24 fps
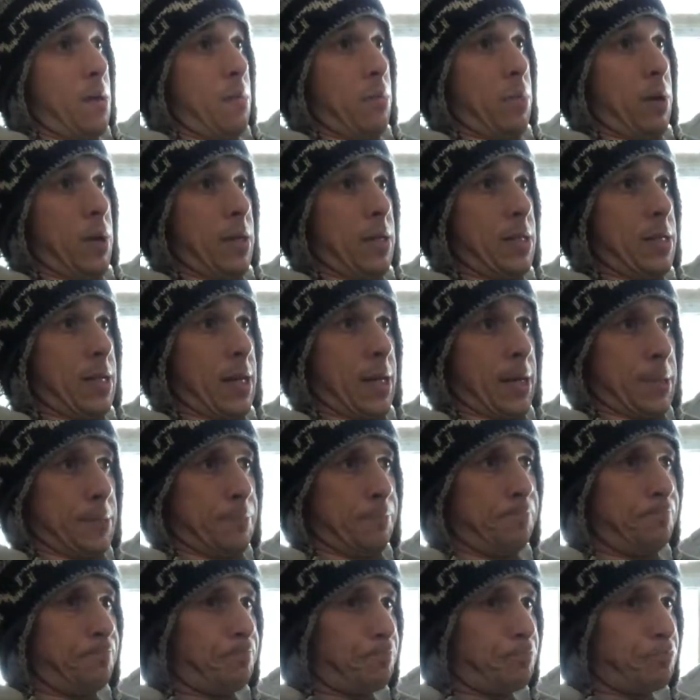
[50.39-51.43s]
But
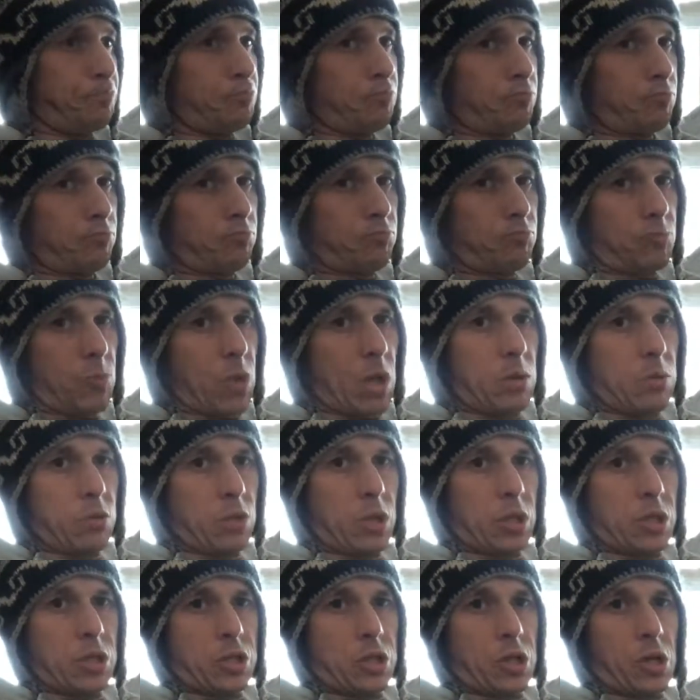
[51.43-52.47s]
I'm
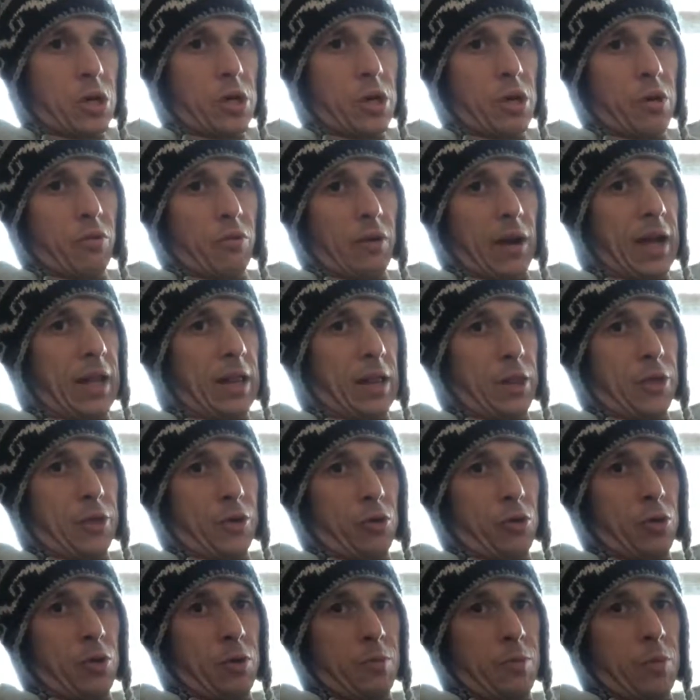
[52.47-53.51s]
just gonna show you, rattle
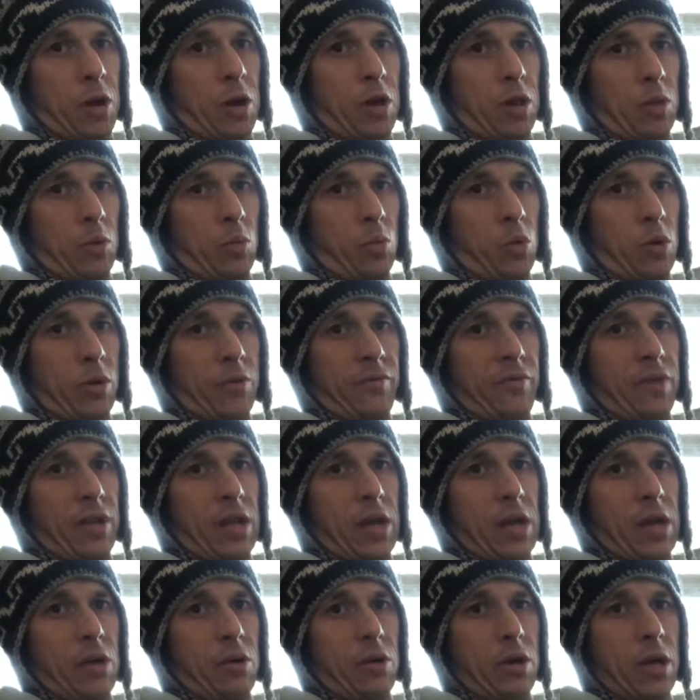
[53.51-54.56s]
through them all in one
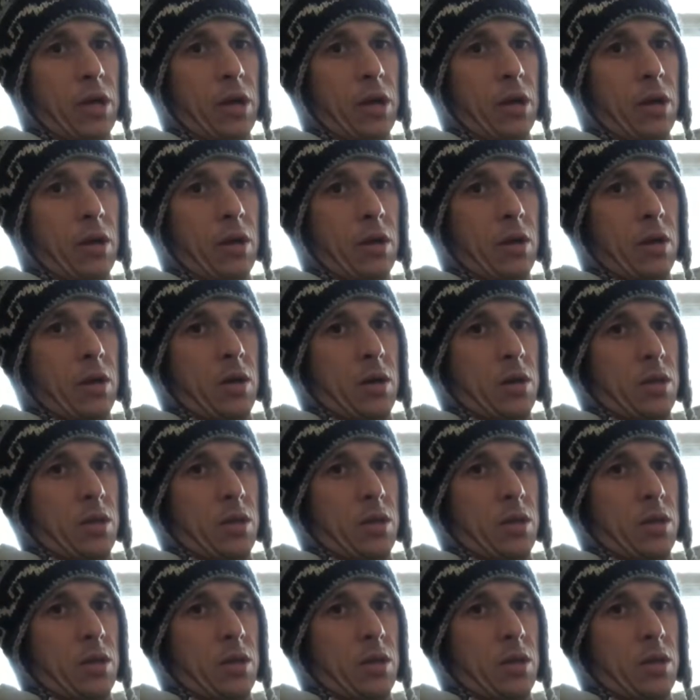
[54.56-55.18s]
video here.